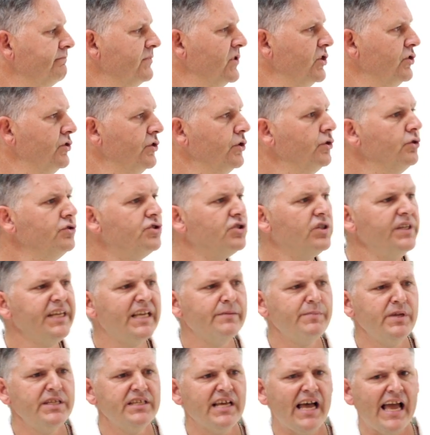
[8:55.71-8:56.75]
Usually
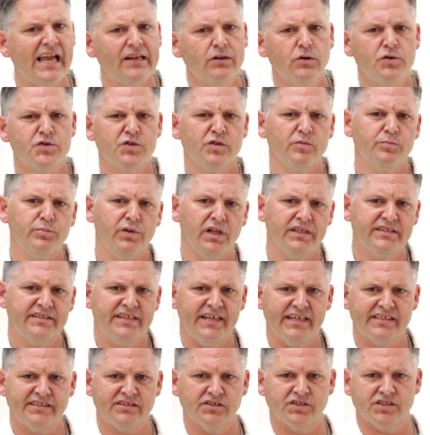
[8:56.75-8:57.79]
can be diagnosed with a blood
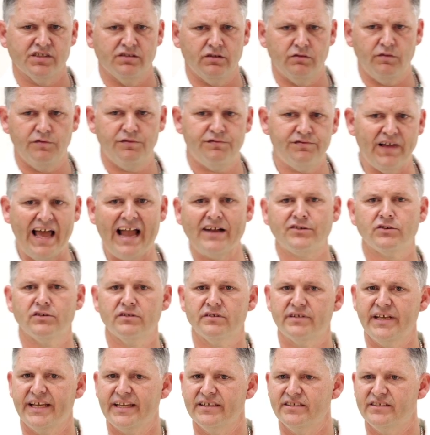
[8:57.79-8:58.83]
test. There's a little factor
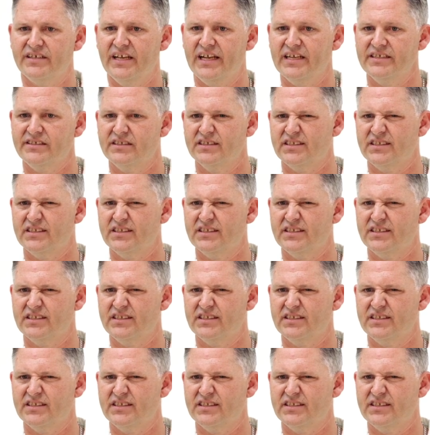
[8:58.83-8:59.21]
that they can test.